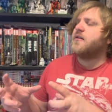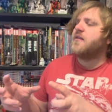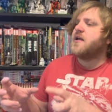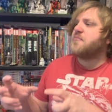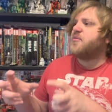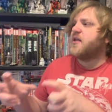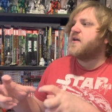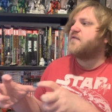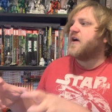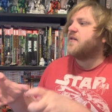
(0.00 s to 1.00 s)
like play a
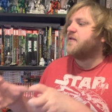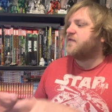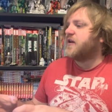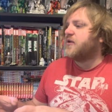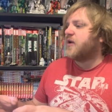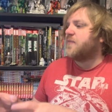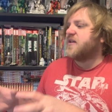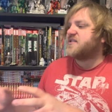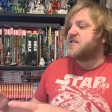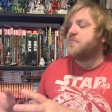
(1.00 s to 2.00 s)
violent video game
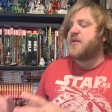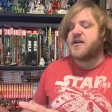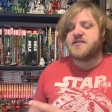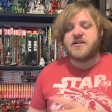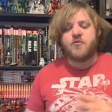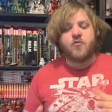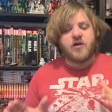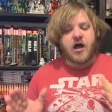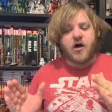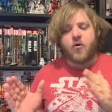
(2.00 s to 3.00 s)
that's depicting
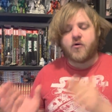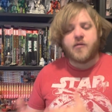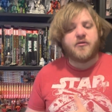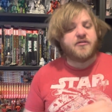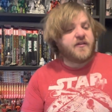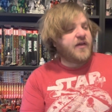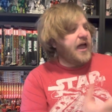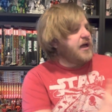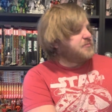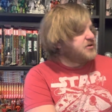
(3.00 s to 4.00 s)
a horrible thing that
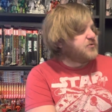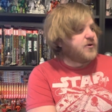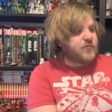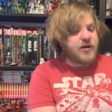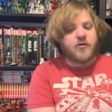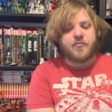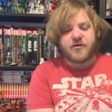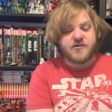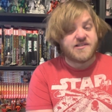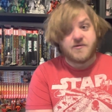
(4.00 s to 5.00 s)
happened to a real
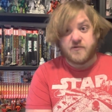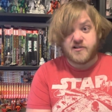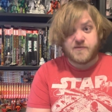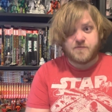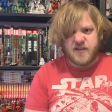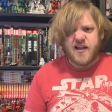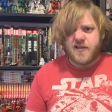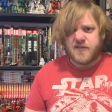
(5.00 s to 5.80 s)
person, which yeah,